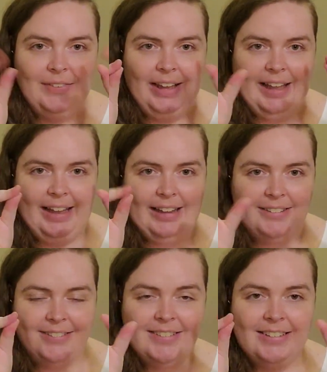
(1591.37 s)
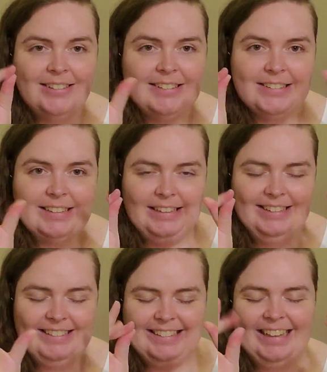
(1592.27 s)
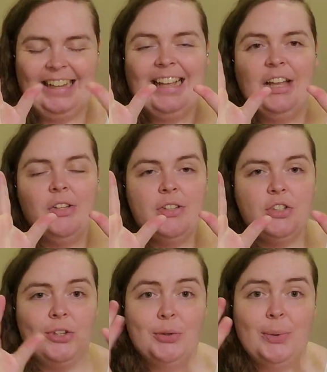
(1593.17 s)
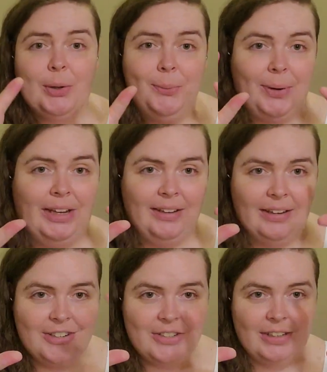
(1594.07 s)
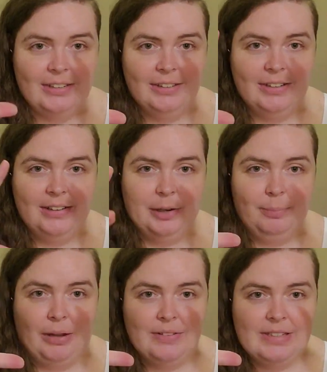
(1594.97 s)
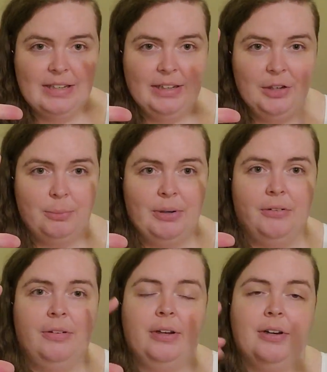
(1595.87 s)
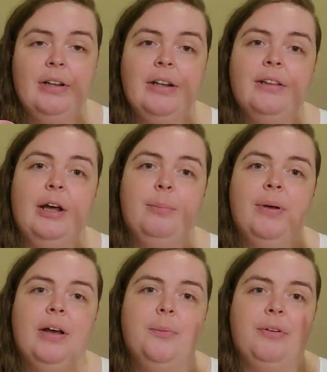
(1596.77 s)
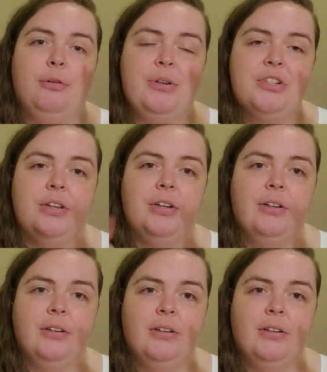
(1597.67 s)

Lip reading: we have just these. So a ring is just gonna look like bouncing your middle finger and thumb away from each other.